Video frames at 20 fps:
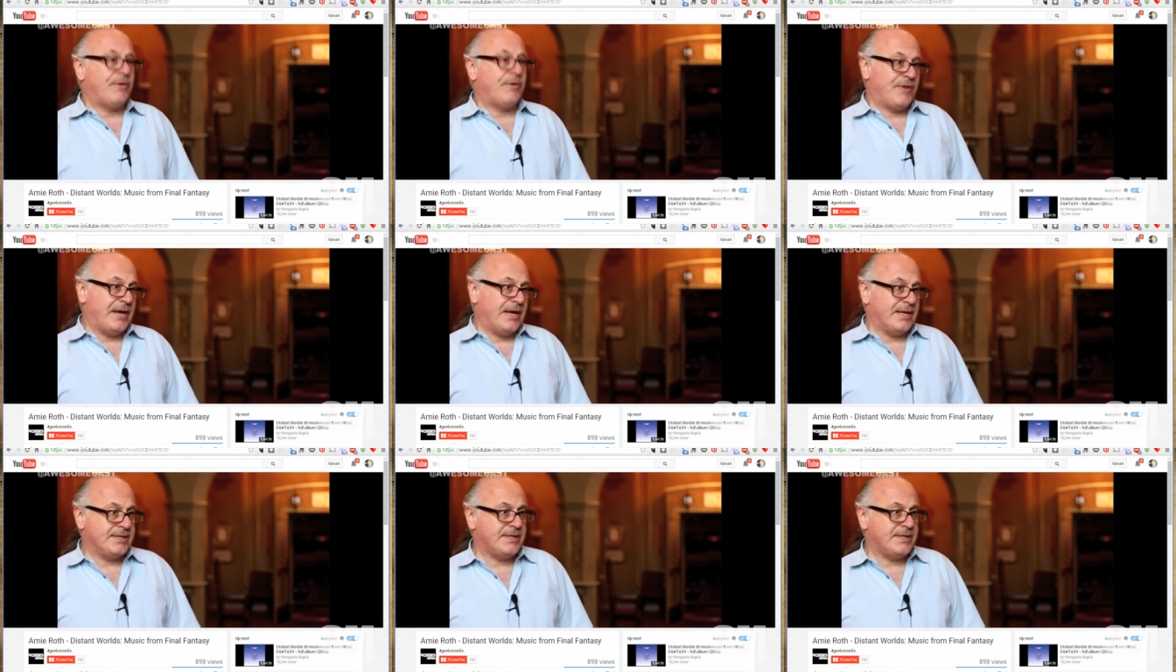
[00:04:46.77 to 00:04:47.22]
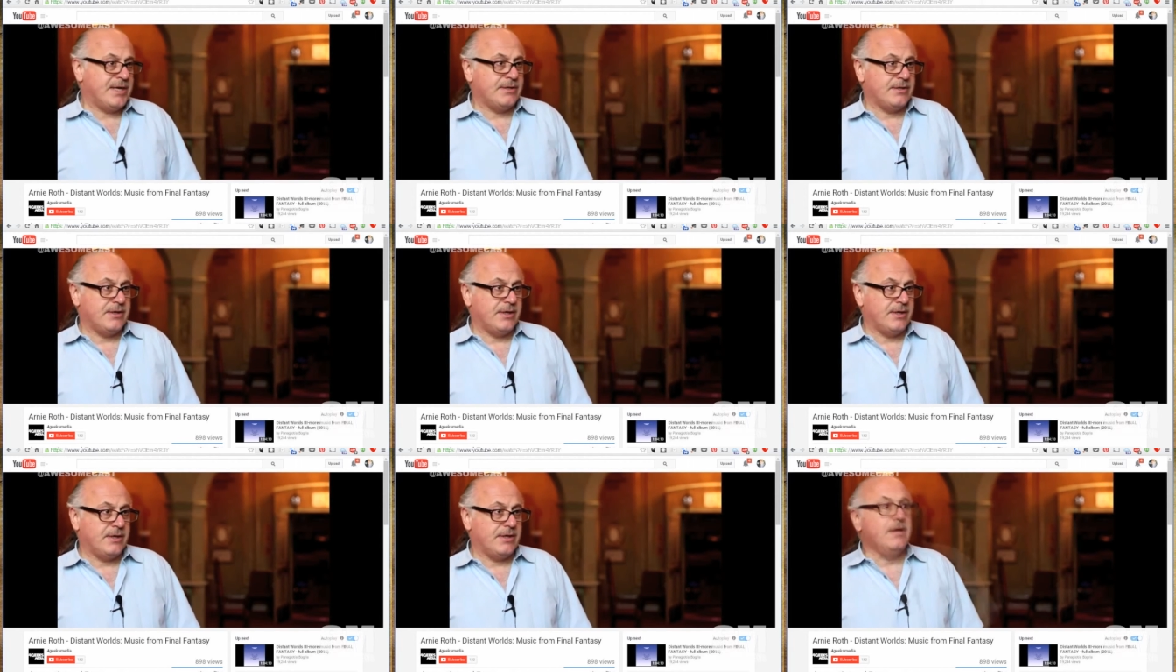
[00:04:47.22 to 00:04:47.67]
much more of
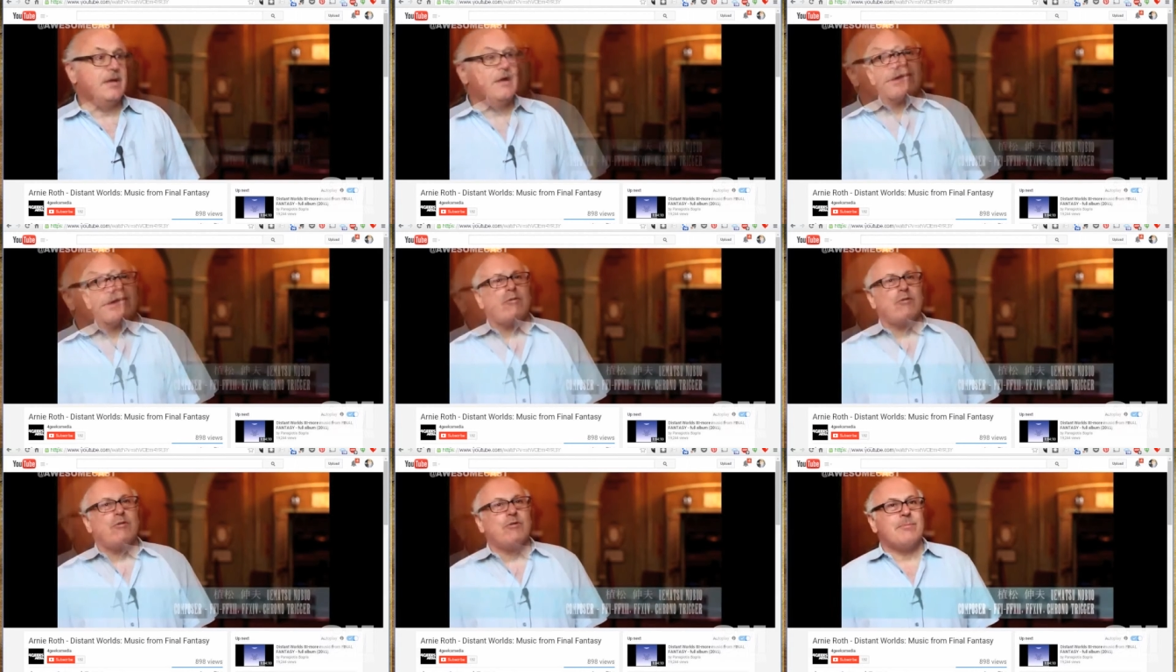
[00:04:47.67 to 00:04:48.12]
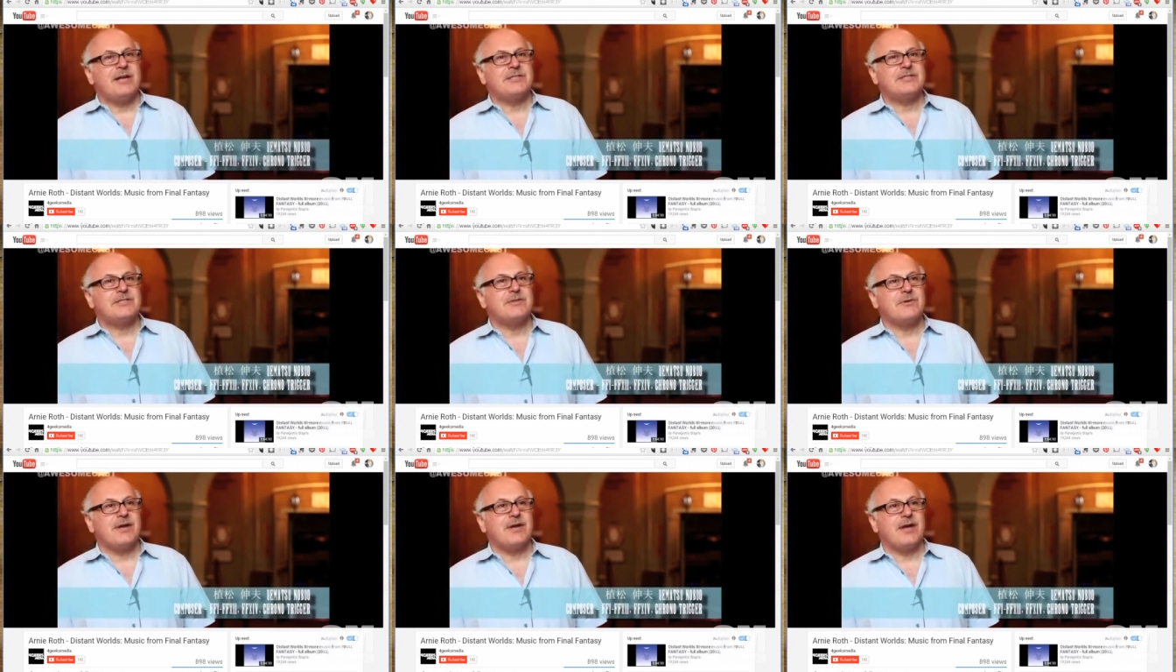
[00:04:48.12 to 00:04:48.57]
a long
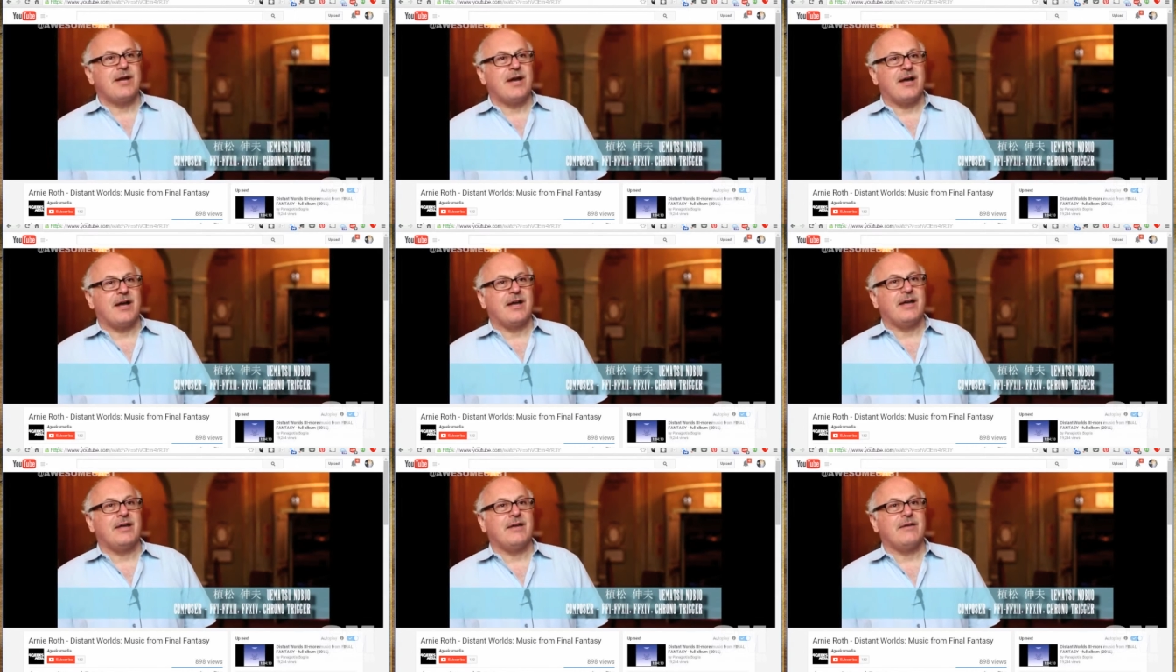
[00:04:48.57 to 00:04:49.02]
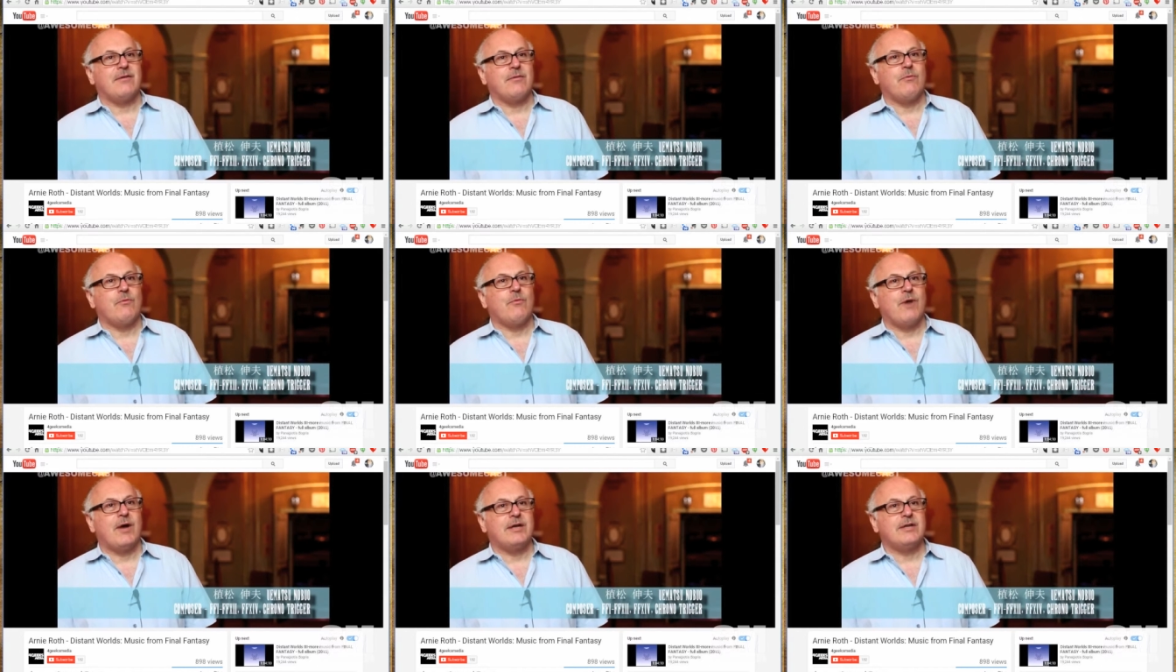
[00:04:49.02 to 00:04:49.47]
term relationship,
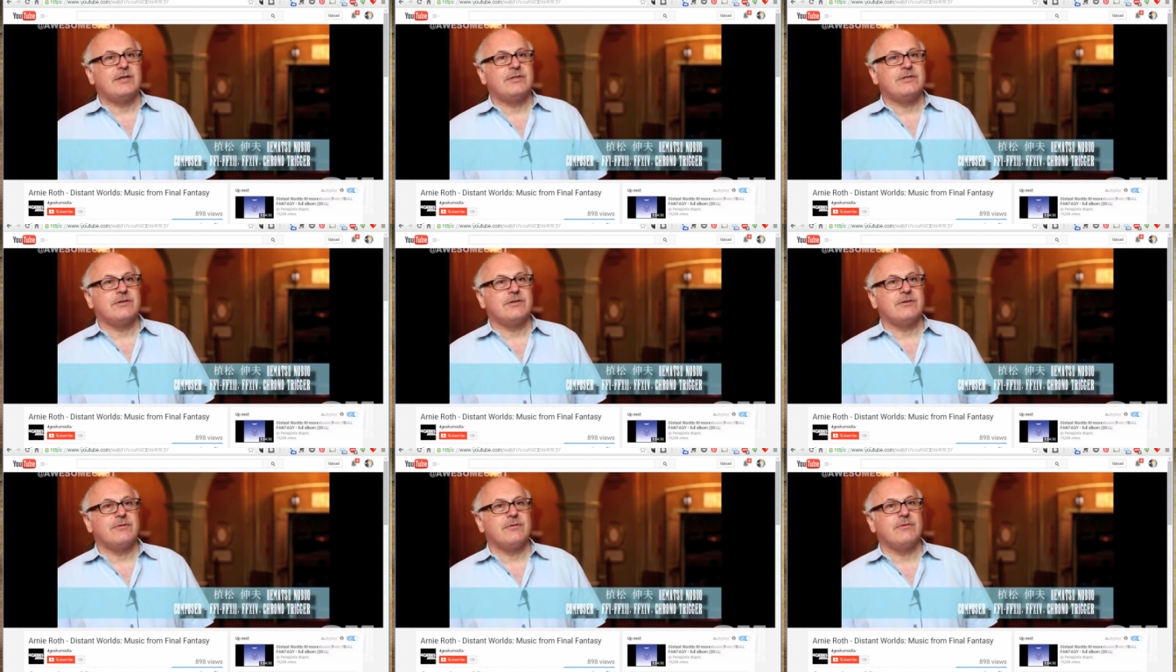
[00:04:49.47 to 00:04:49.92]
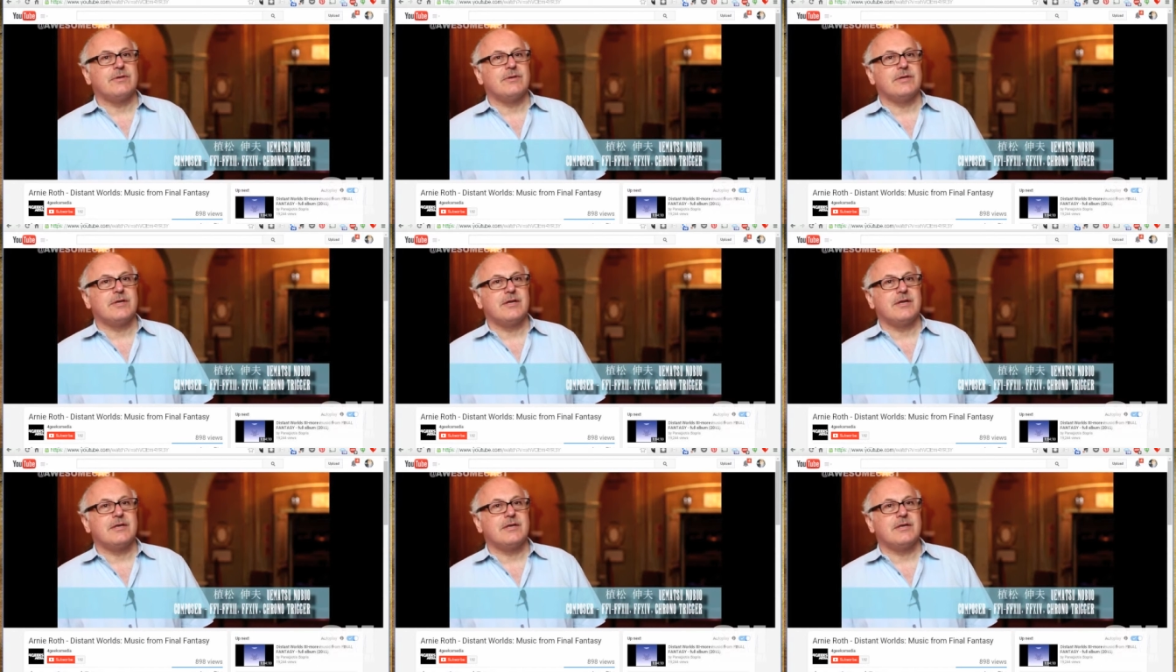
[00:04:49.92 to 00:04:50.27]
uh, as with